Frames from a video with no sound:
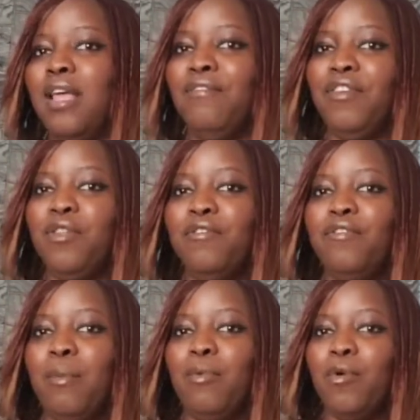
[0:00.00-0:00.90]
a video
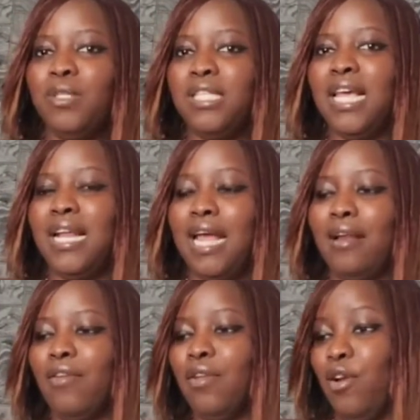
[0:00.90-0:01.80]
from Rosie and I
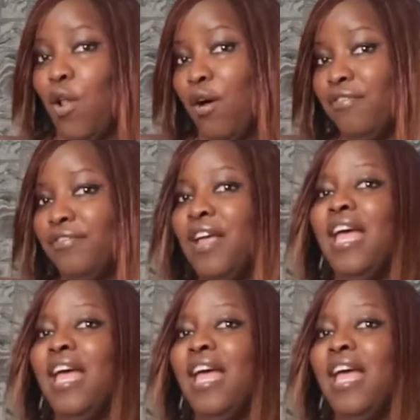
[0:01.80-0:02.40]
really love,